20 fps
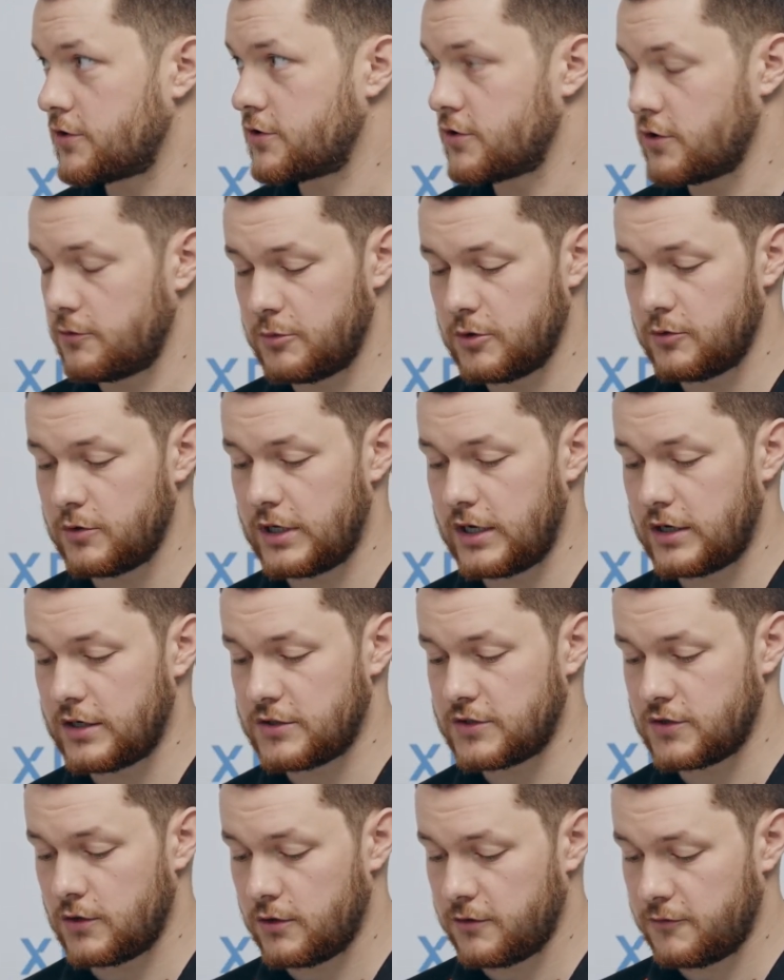So building a
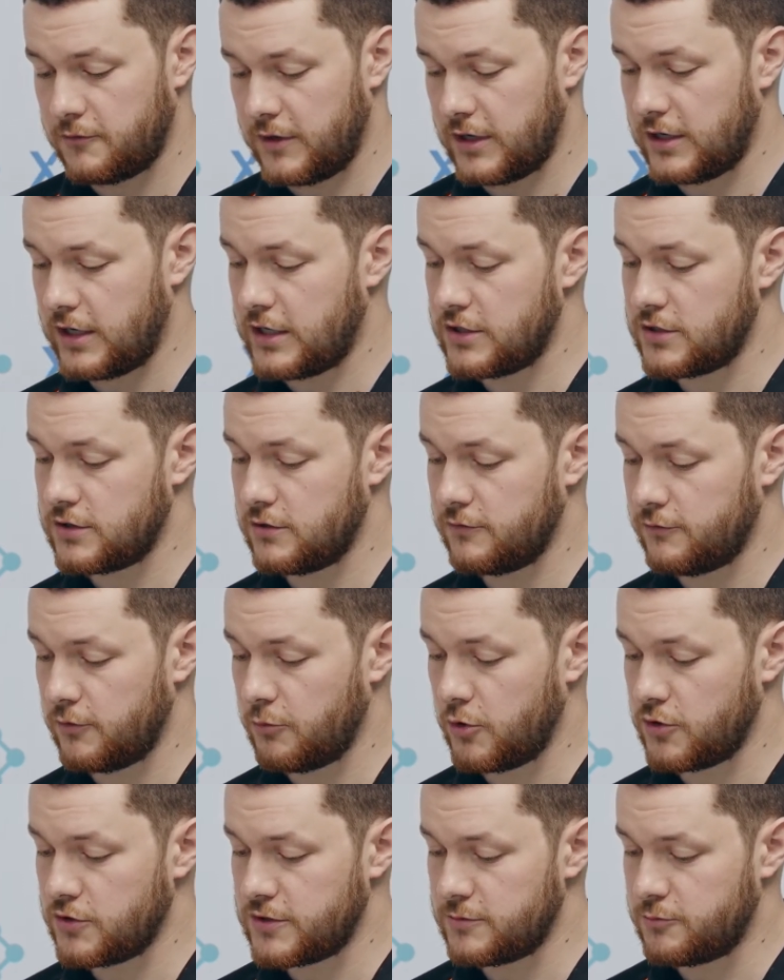solid foundation of
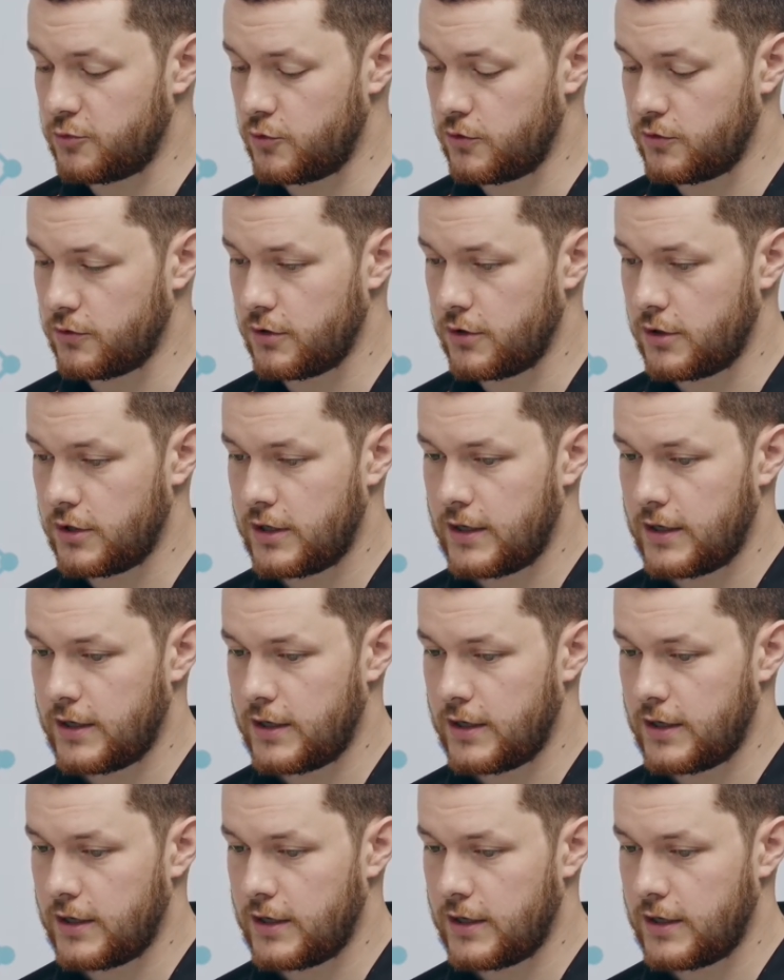remote support